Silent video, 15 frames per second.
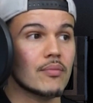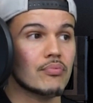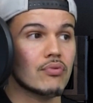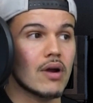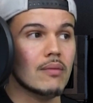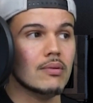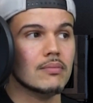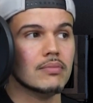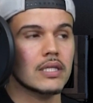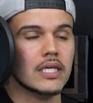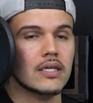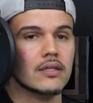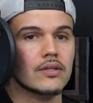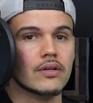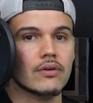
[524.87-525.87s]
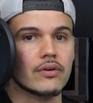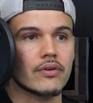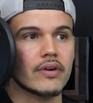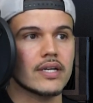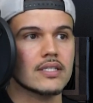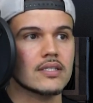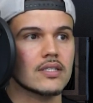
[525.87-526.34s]
Probably, you know, her
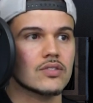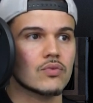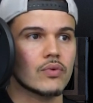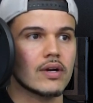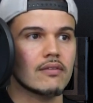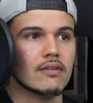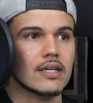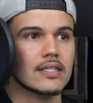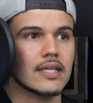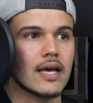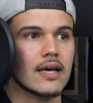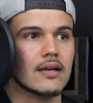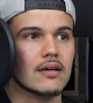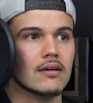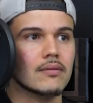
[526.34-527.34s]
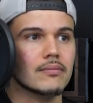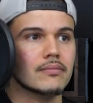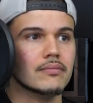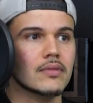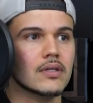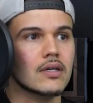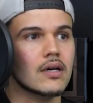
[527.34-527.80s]
greatest hits or whatever like that.
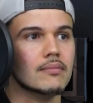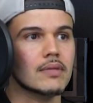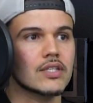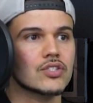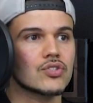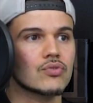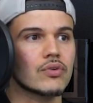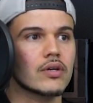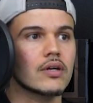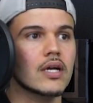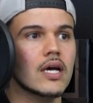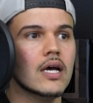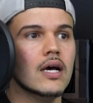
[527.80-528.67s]
I'm not sure.